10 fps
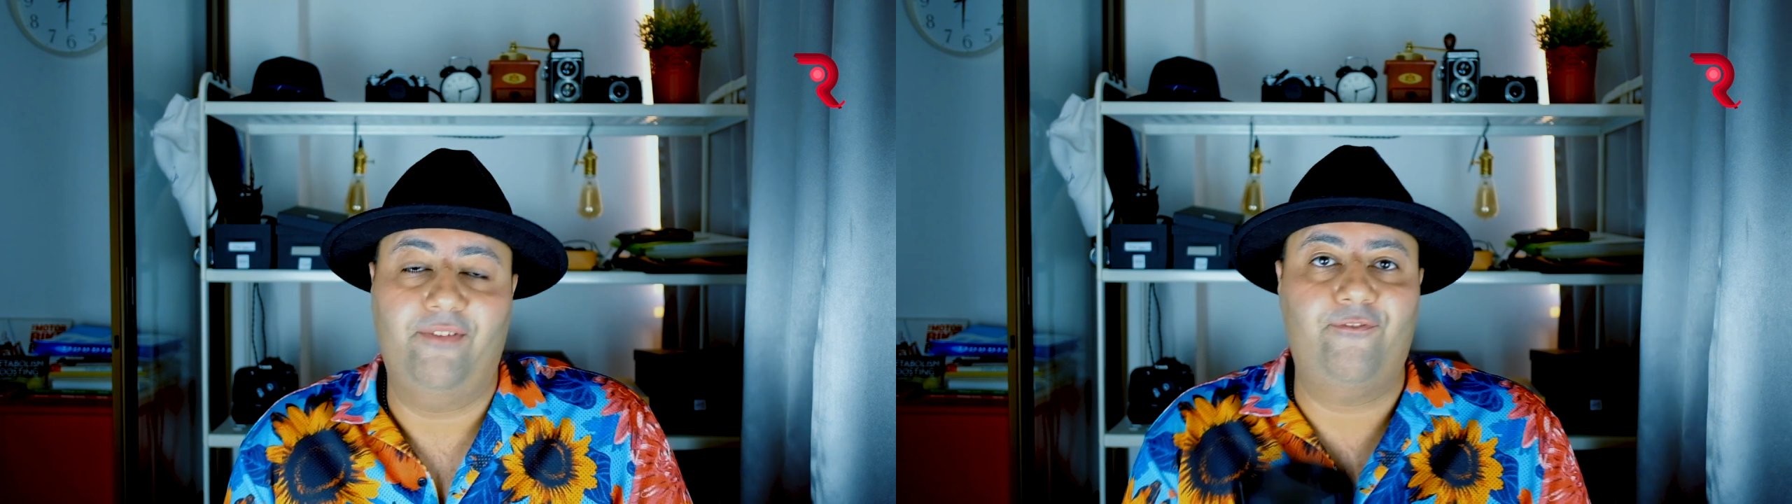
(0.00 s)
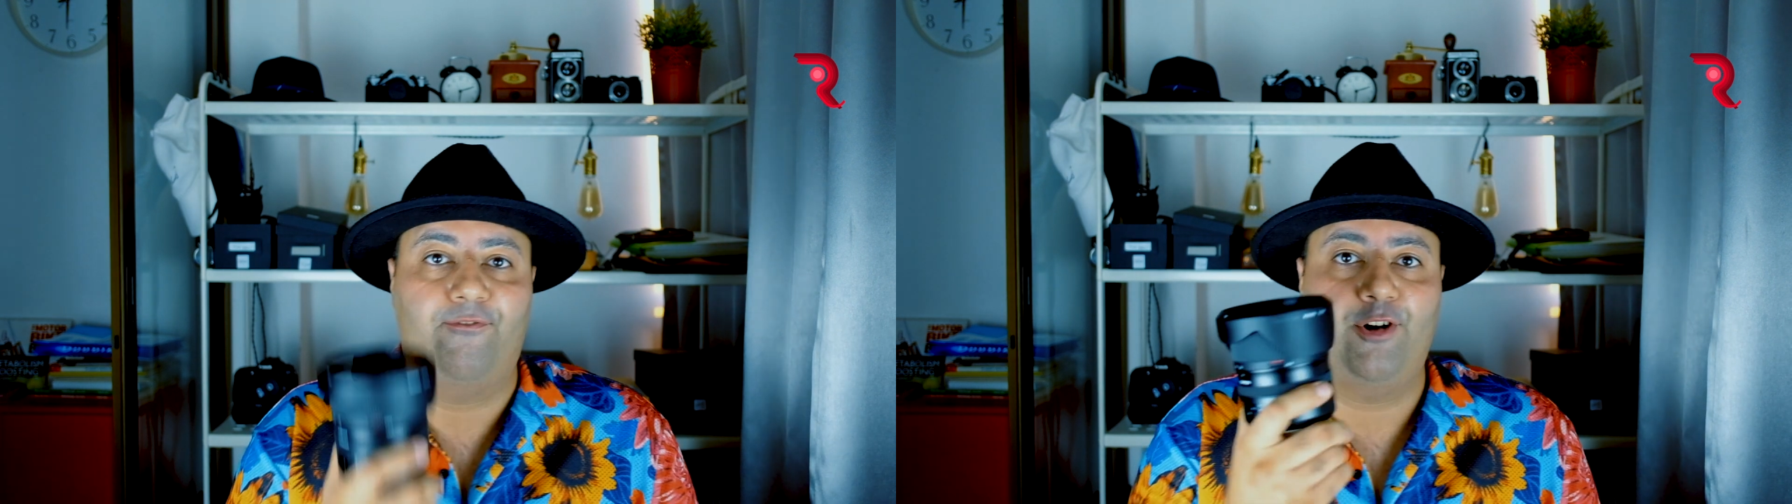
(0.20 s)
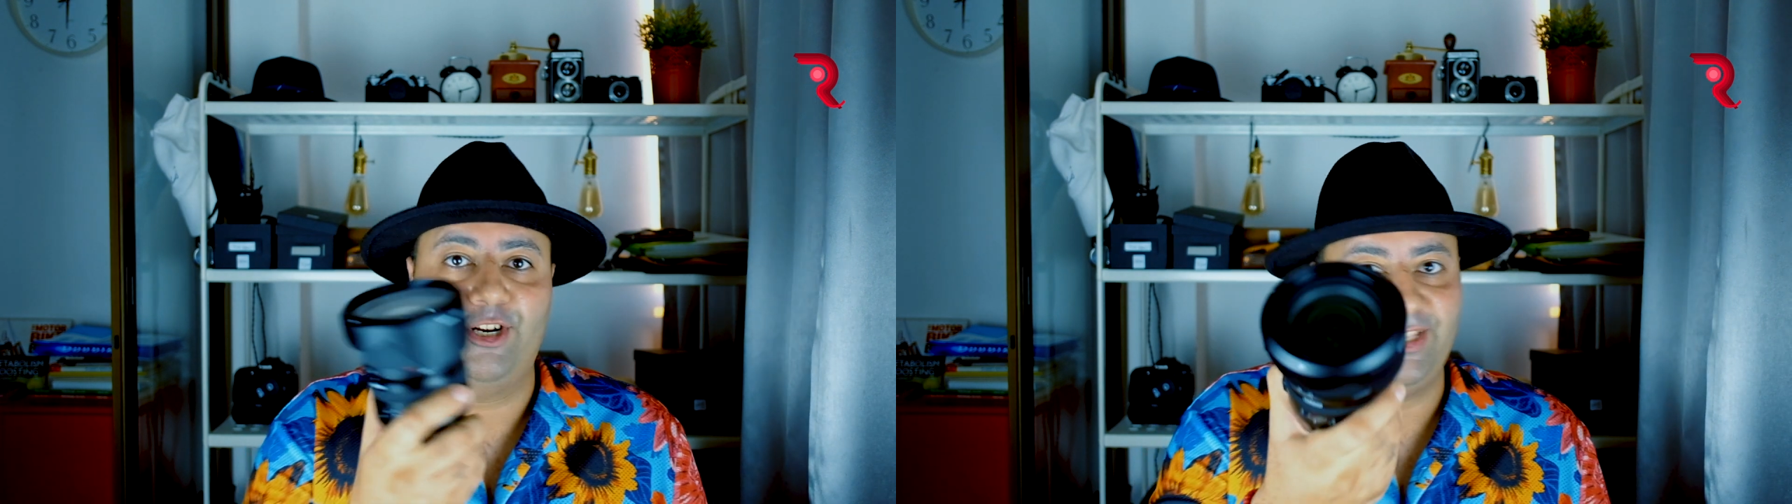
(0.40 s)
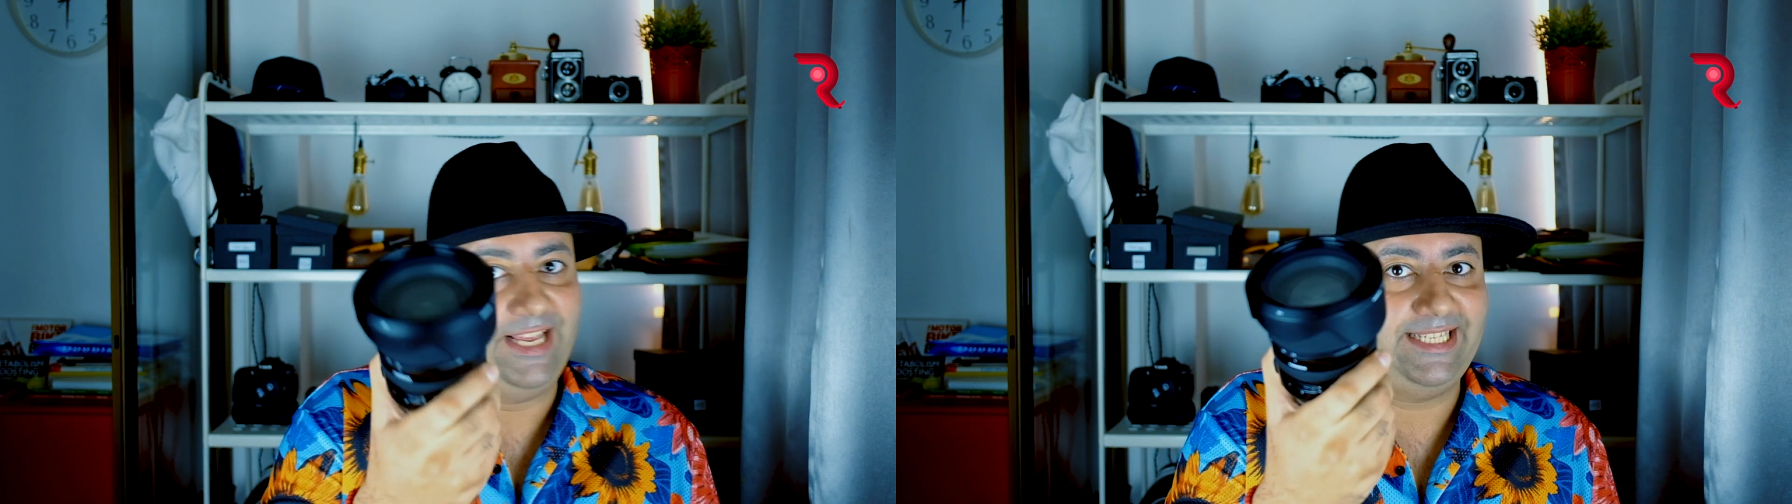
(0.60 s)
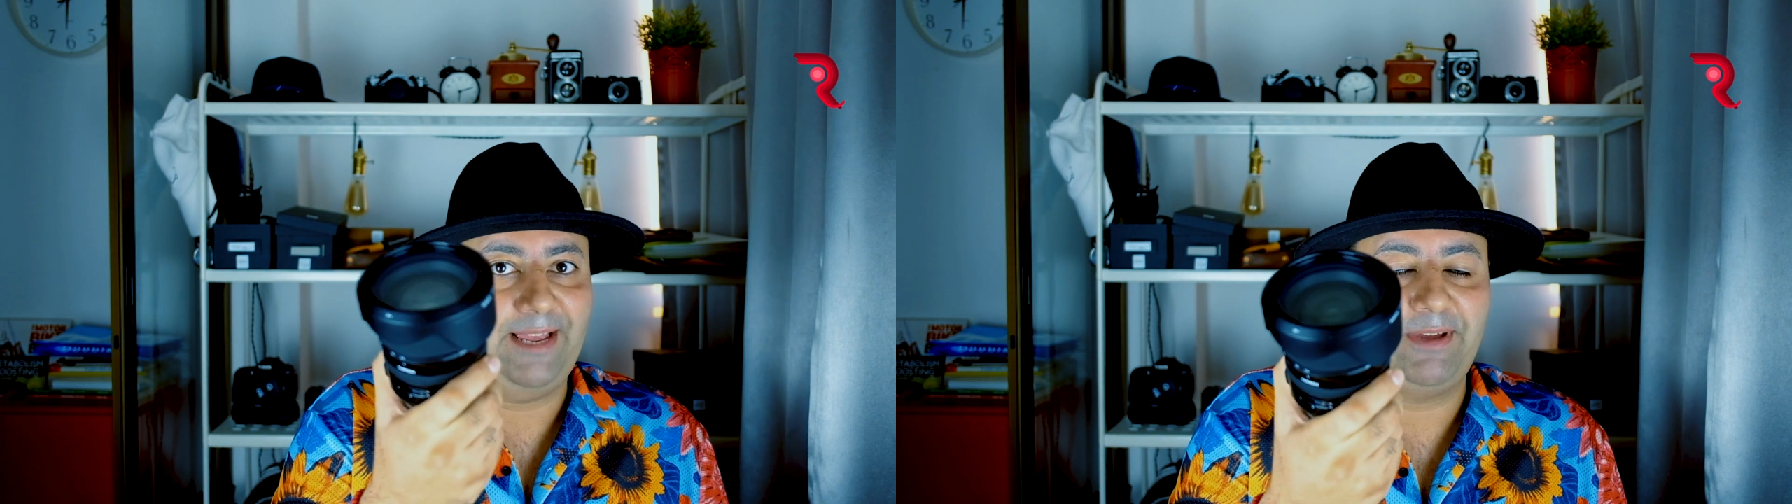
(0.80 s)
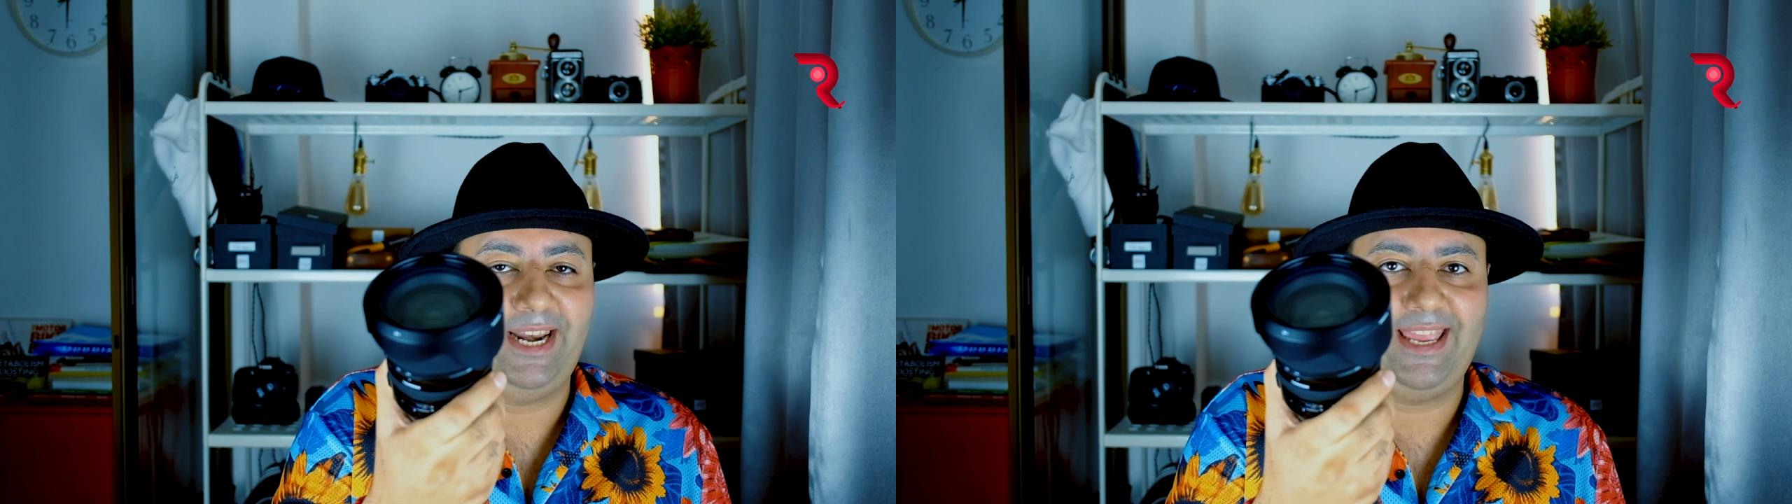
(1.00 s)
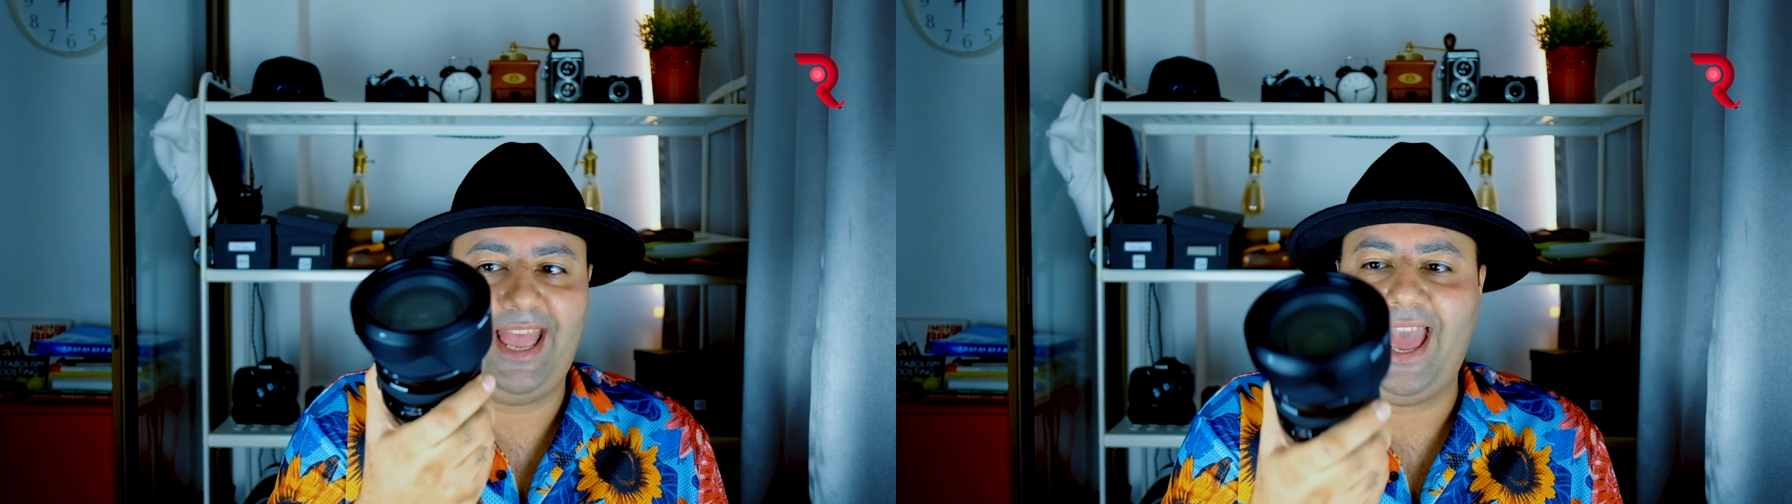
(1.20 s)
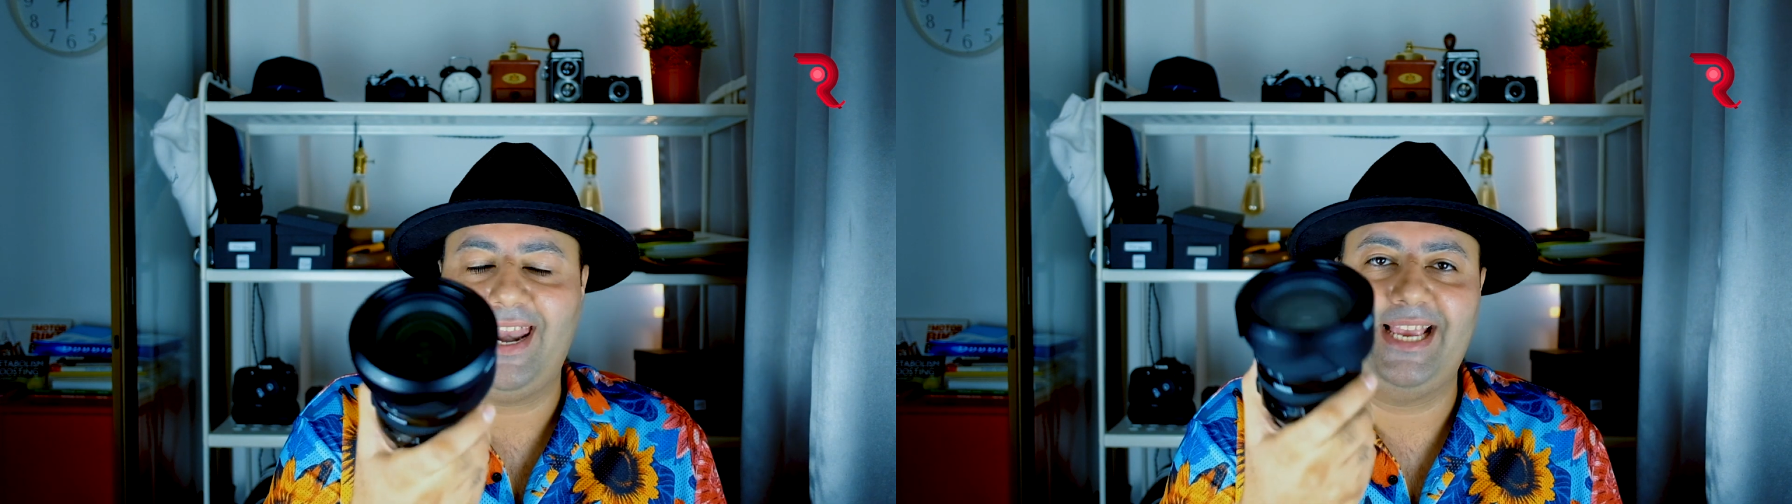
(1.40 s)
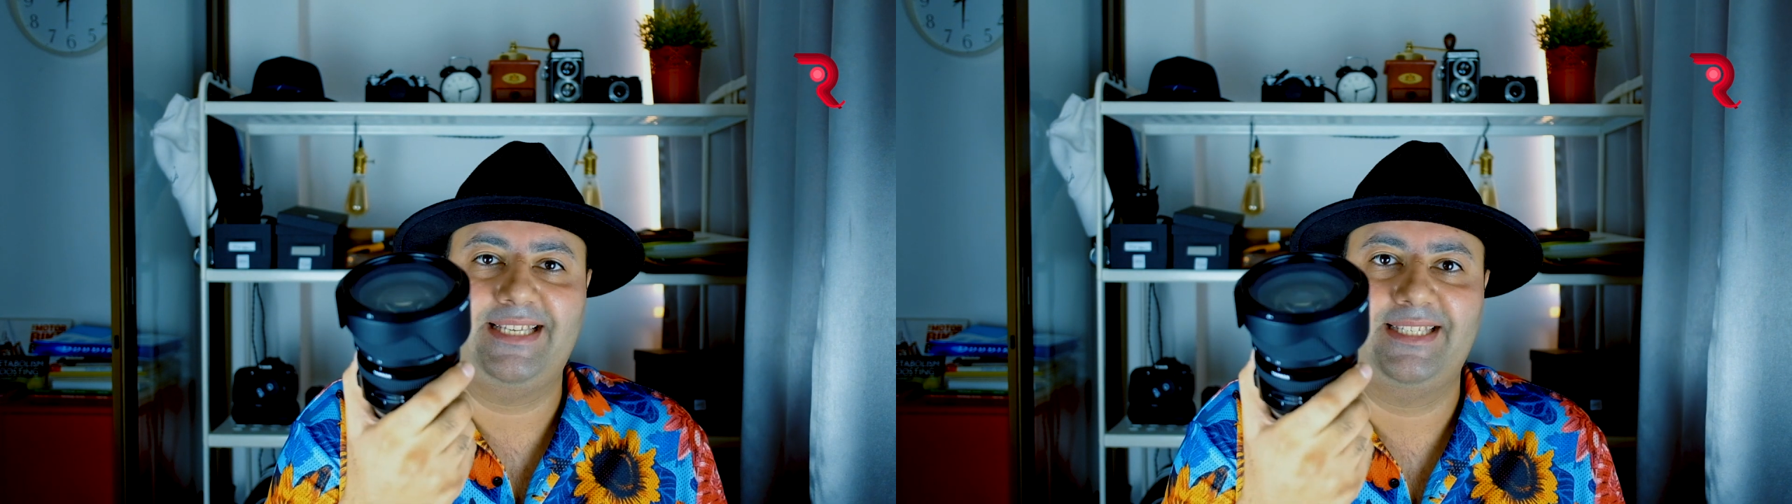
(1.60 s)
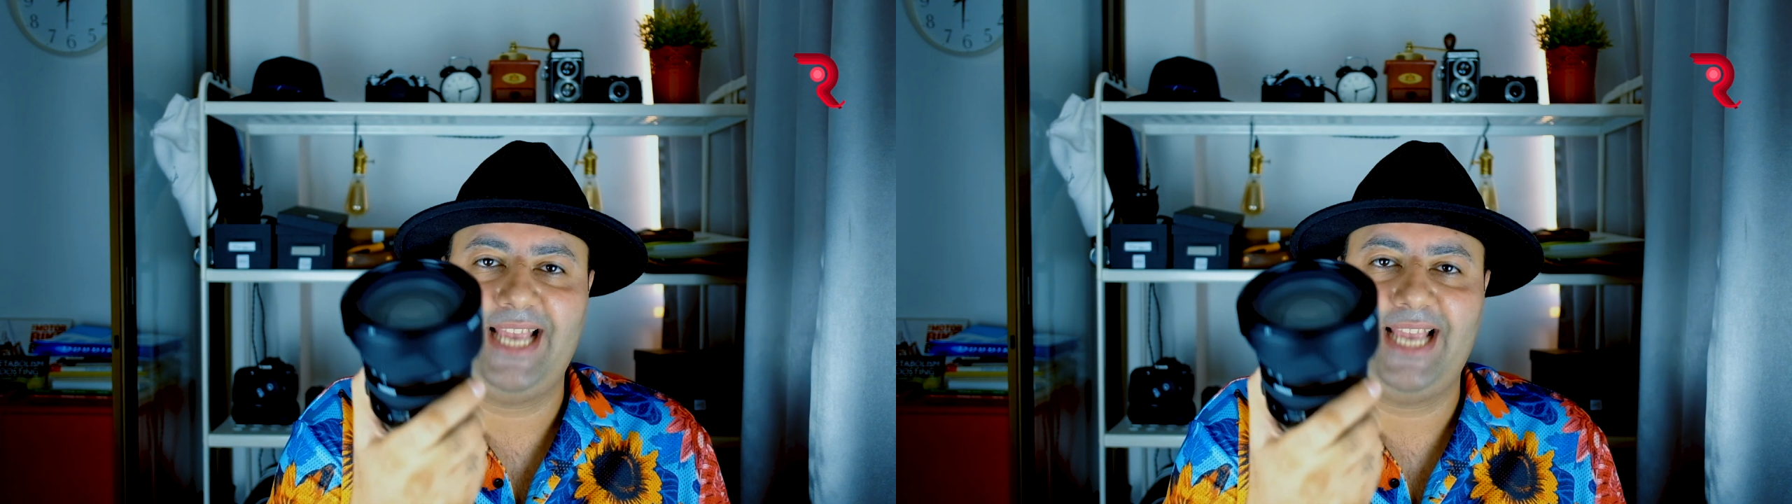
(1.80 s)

The first lens I'm gonna get is